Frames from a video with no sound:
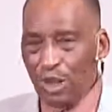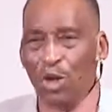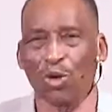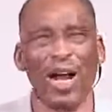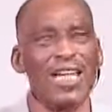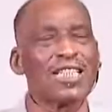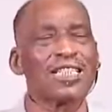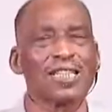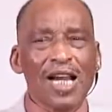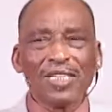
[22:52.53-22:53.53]
right
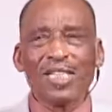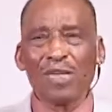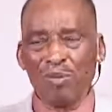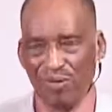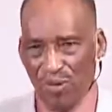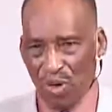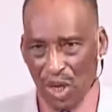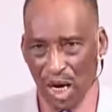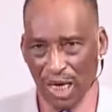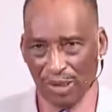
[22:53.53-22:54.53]
standing
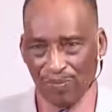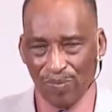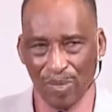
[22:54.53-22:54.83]
before God.